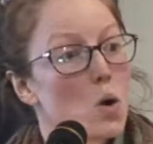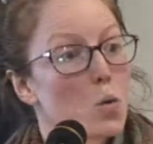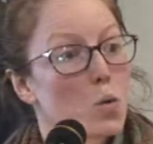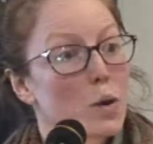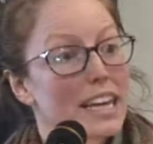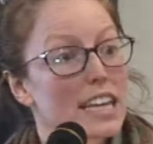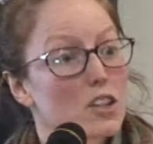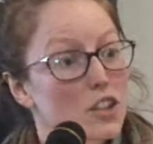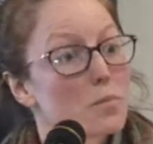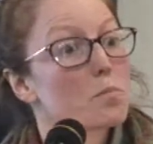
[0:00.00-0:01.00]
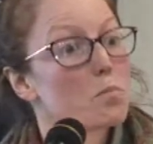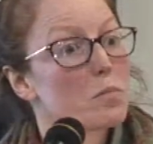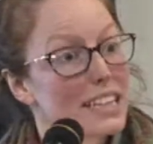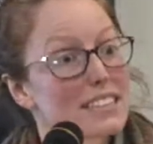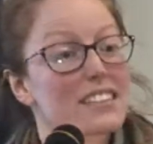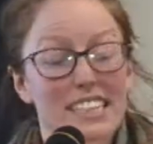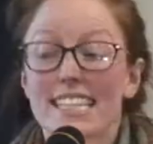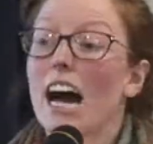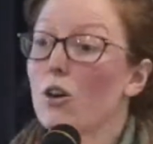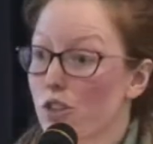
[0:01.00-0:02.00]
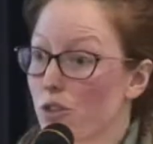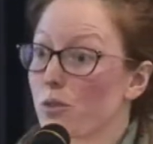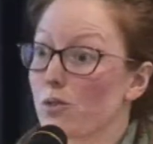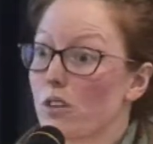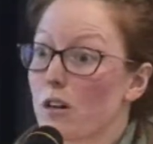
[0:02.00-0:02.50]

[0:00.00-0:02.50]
we could easily tell you,